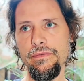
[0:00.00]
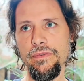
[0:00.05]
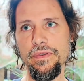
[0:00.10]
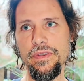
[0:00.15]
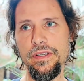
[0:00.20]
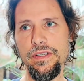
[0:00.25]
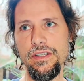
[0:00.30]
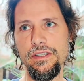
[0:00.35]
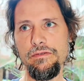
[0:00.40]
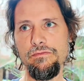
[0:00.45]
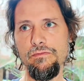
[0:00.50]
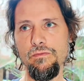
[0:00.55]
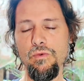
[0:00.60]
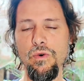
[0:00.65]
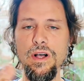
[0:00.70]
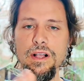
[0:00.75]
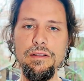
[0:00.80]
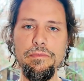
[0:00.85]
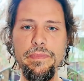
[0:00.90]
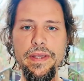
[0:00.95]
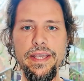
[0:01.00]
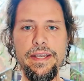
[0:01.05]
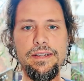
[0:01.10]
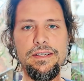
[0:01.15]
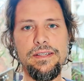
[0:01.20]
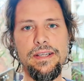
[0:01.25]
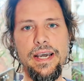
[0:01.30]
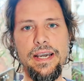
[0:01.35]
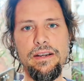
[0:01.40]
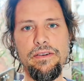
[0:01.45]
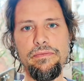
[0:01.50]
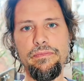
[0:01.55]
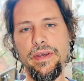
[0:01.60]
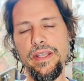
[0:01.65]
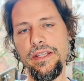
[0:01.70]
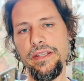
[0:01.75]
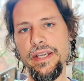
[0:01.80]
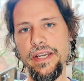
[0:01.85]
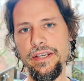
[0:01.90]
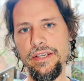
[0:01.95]
this well-being side of
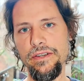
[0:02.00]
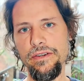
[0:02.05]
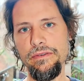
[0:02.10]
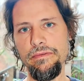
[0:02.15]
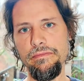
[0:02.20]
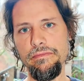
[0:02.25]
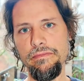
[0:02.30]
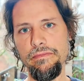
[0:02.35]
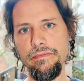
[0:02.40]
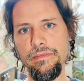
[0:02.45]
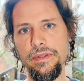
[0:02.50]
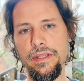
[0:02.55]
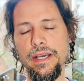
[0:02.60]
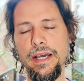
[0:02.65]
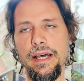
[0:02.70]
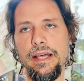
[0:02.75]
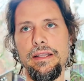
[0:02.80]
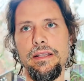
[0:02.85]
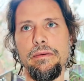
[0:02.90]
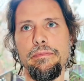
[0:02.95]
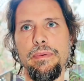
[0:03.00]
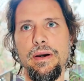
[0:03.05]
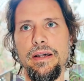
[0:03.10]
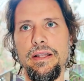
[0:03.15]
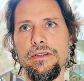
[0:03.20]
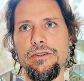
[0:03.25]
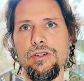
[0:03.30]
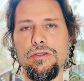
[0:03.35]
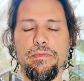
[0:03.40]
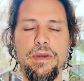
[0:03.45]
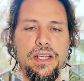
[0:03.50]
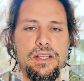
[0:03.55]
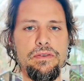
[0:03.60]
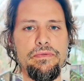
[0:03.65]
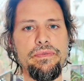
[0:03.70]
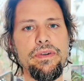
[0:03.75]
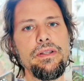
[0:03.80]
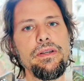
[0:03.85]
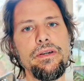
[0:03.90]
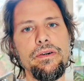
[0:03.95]
meditation, that the part that just makes you
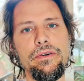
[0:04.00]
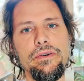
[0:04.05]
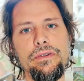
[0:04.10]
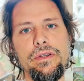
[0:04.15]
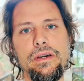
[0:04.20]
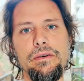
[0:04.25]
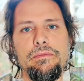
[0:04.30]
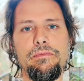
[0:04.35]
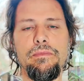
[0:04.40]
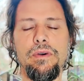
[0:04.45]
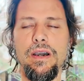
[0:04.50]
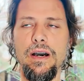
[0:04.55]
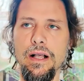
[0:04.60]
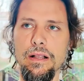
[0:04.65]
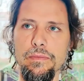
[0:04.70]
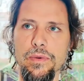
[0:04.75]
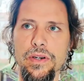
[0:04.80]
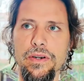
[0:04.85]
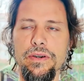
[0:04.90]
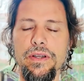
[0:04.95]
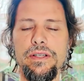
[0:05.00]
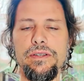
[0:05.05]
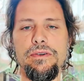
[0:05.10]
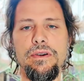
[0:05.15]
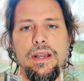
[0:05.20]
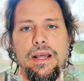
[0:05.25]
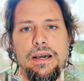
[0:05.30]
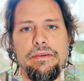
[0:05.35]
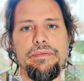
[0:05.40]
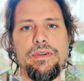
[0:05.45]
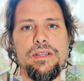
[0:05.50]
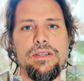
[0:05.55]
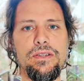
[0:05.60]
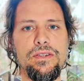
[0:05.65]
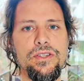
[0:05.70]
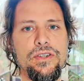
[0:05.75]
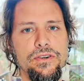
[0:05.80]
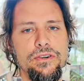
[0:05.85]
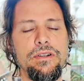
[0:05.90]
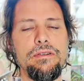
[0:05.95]
feel good and calmer, and your life is
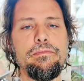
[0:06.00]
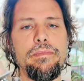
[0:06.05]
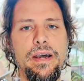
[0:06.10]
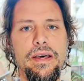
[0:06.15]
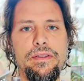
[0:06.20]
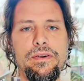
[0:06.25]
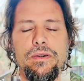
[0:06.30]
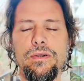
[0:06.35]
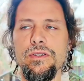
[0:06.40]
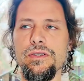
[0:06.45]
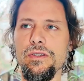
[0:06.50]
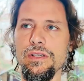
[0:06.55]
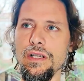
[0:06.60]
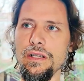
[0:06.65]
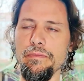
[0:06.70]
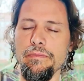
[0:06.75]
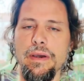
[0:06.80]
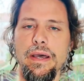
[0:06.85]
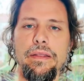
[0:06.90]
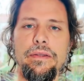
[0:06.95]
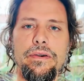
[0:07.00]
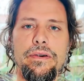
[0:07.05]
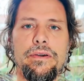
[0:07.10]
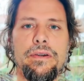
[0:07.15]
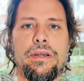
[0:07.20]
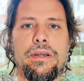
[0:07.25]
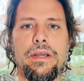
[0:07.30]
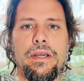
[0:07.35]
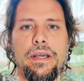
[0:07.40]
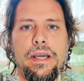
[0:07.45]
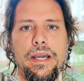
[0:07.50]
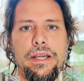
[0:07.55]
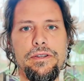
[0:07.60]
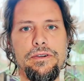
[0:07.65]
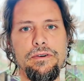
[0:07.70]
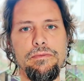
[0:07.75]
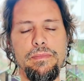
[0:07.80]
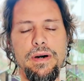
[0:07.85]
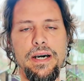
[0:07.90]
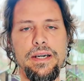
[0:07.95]
in general better, and you sleep better, and
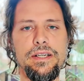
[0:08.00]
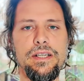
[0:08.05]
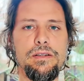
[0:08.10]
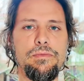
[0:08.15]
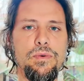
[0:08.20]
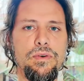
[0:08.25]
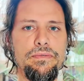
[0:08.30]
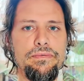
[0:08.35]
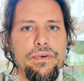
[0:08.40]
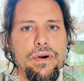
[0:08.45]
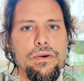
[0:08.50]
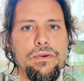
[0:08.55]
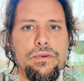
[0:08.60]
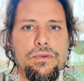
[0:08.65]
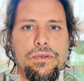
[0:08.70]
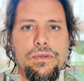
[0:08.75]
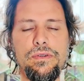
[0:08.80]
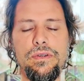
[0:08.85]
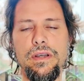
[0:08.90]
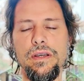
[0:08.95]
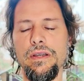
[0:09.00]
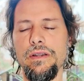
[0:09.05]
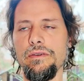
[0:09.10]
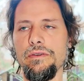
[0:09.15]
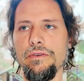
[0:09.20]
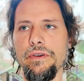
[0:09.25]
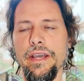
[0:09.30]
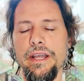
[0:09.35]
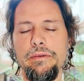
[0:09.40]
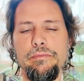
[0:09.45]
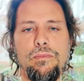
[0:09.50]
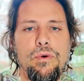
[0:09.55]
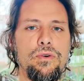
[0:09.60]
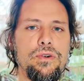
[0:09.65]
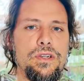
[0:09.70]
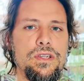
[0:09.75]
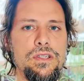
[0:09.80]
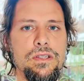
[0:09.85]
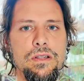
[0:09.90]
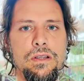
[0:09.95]
your mind is more focused, and you get in more